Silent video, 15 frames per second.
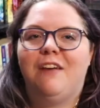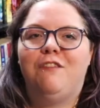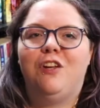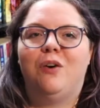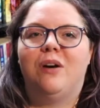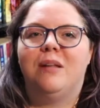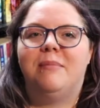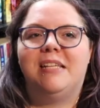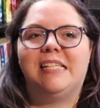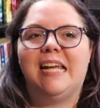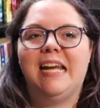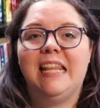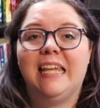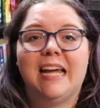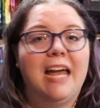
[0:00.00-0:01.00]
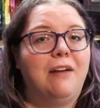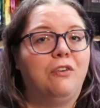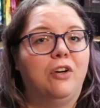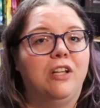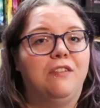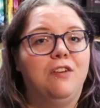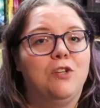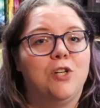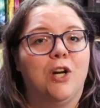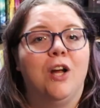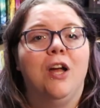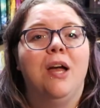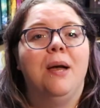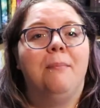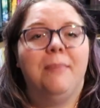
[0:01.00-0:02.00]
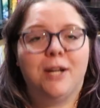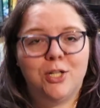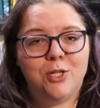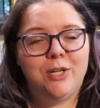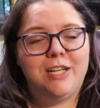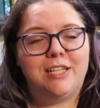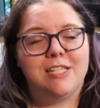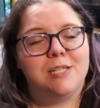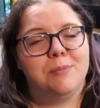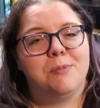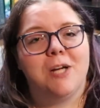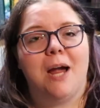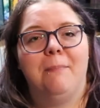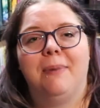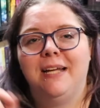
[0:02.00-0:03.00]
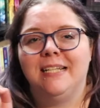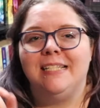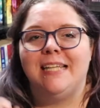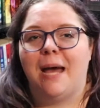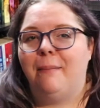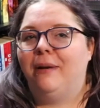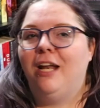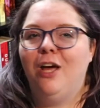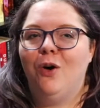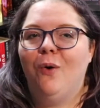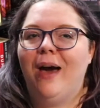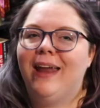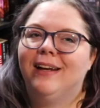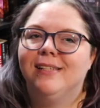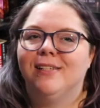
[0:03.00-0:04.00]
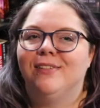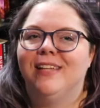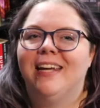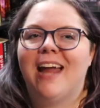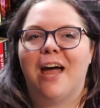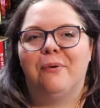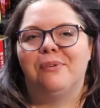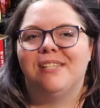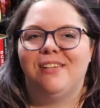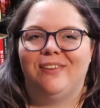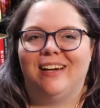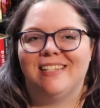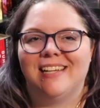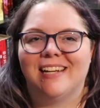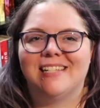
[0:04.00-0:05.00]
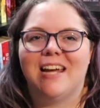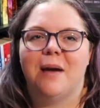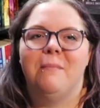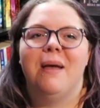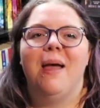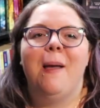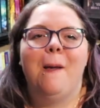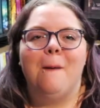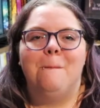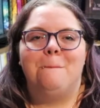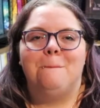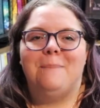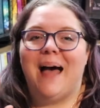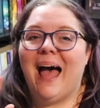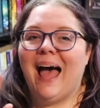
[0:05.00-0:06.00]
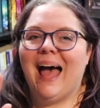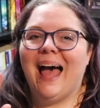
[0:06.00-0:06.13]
If you don't want to miss anything I have going in the future, make sure you hit the subscribe button down below. And until then, I will see you guys next time. Bye!